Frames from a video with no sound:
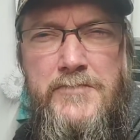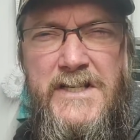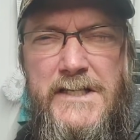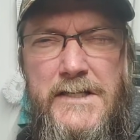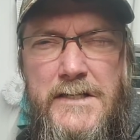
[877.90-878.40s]

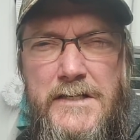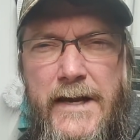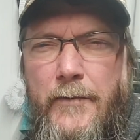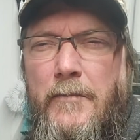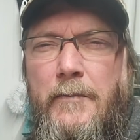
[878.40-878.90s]
6?
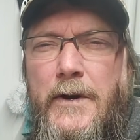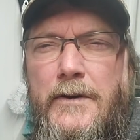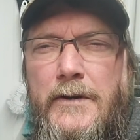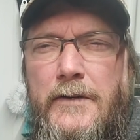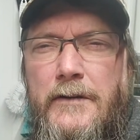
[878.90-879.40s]
Can't remember.
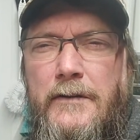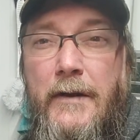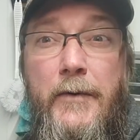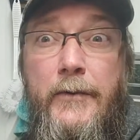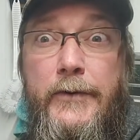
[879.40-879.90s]

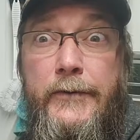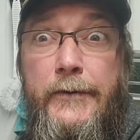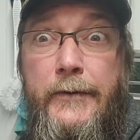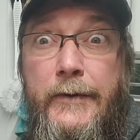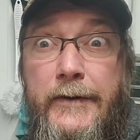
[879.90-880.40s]
Can't remember what the
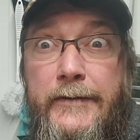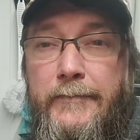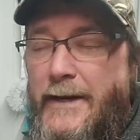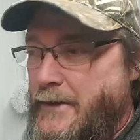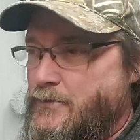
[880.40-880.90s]
one was,
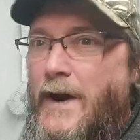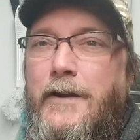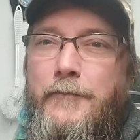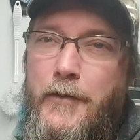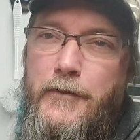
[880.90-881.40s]
but it's
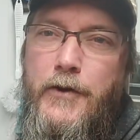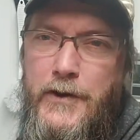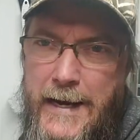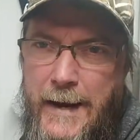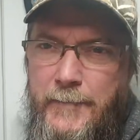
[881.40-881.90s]
rated for the
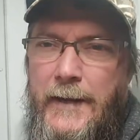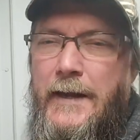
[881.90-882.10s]
30 amp.